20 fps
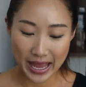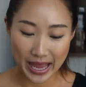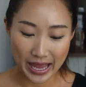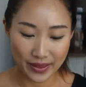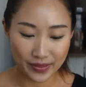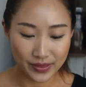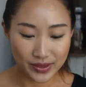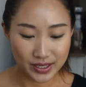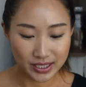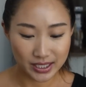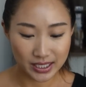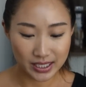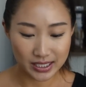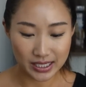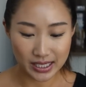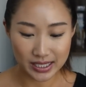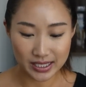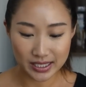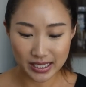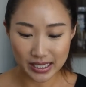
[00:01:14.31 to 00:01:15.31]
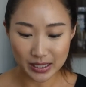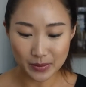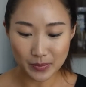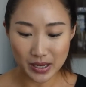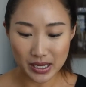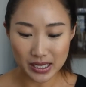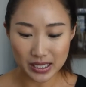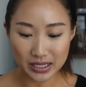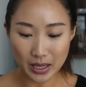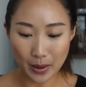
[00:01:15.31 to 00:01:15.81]
And this is
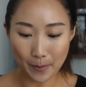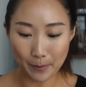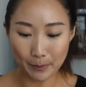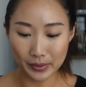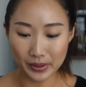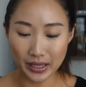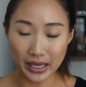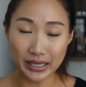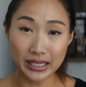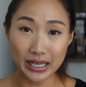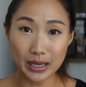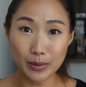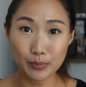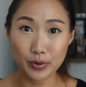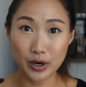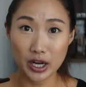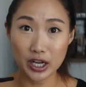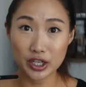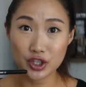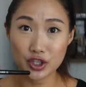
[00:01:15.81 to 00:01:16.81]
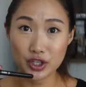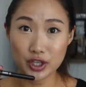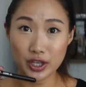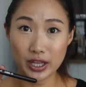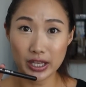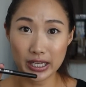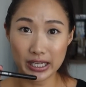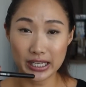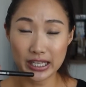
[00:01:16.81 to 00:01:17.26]
Sigma's blending brush, the